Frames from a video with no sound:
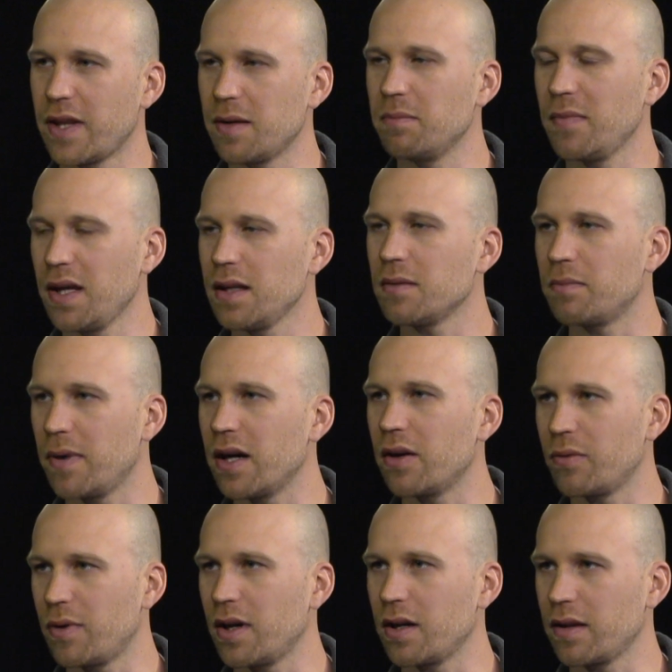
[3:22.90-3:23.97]
made
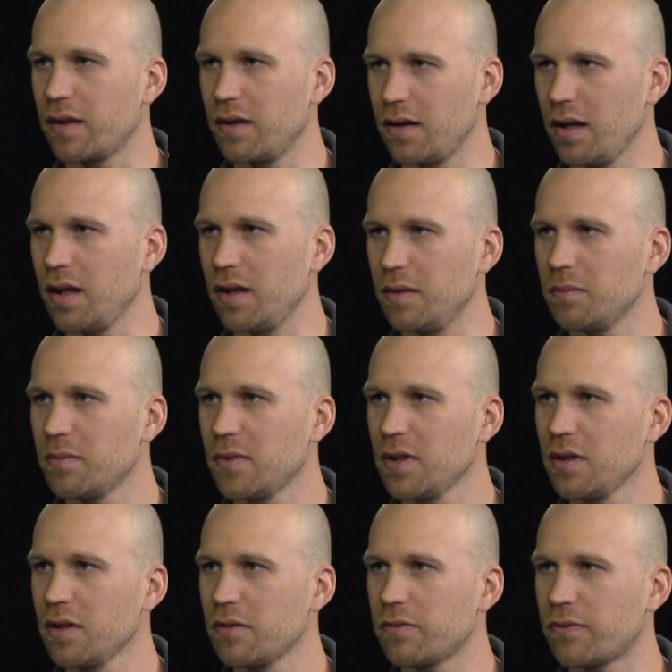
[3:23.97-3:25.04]
marijuana the name
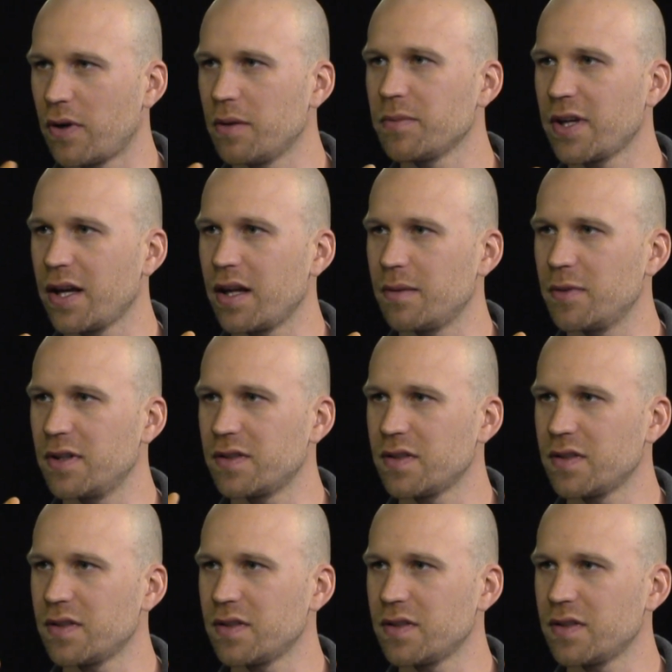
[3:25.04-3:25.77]
from cannabis,